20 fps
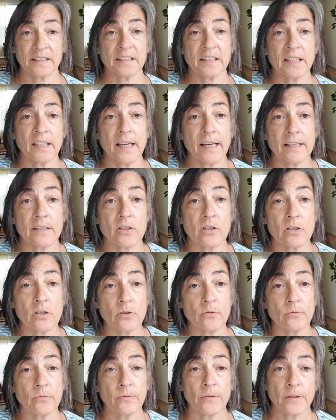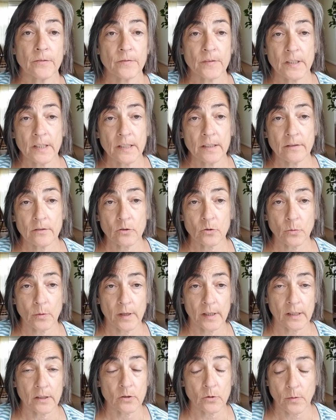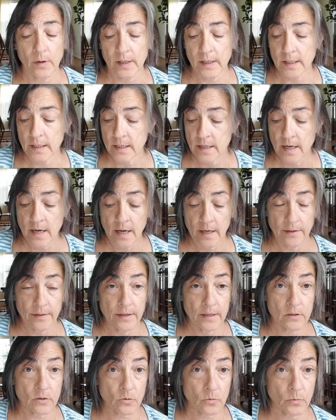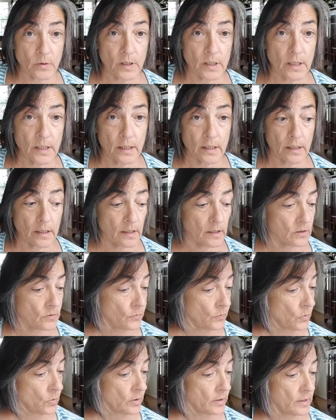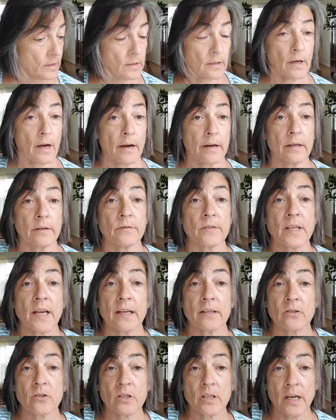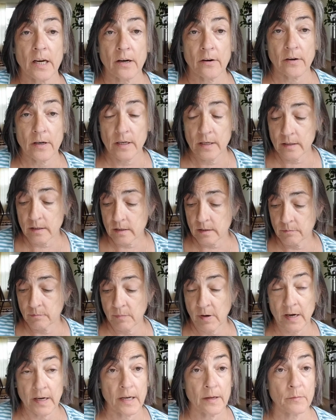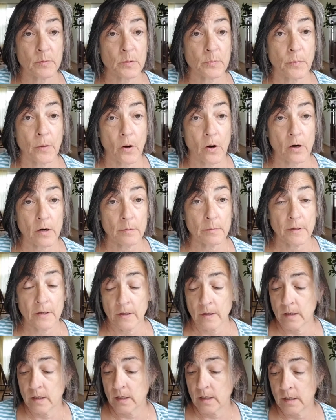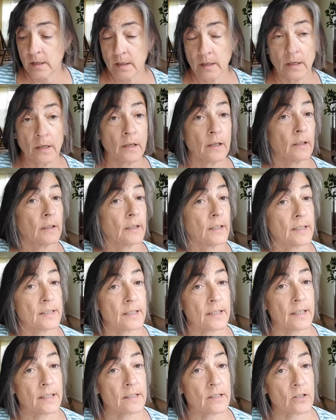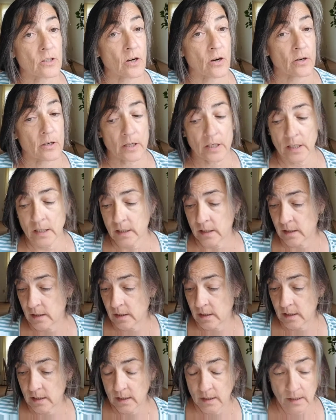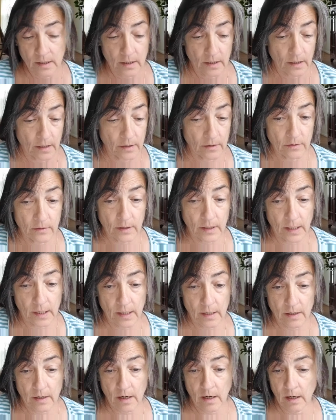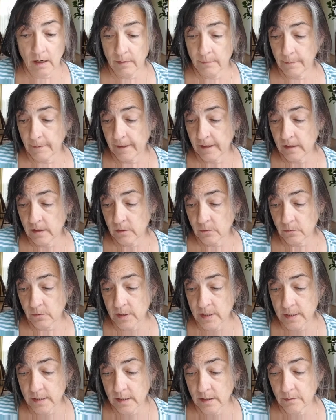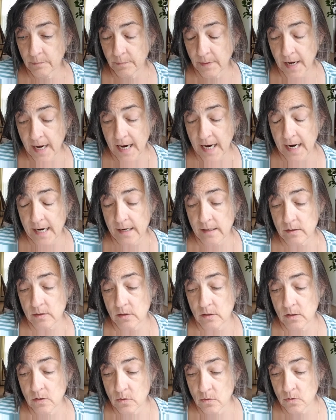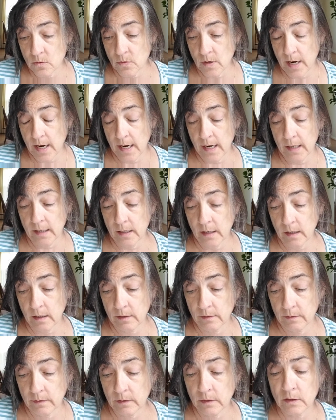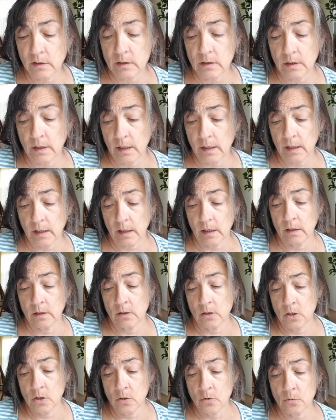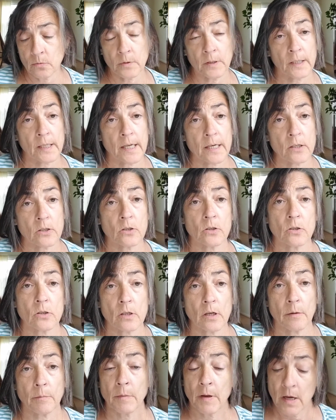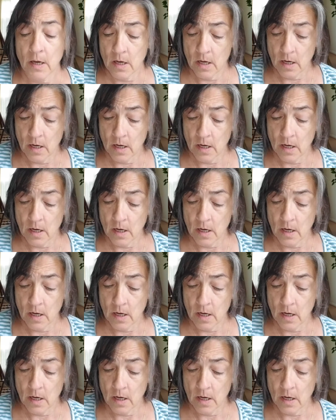Today's June 15th, 2020. This reading is for the sign of Sagittarius. My name's Barb. Let's get started. Okay, um, in the recent past, you had, a, looks like a new relationship.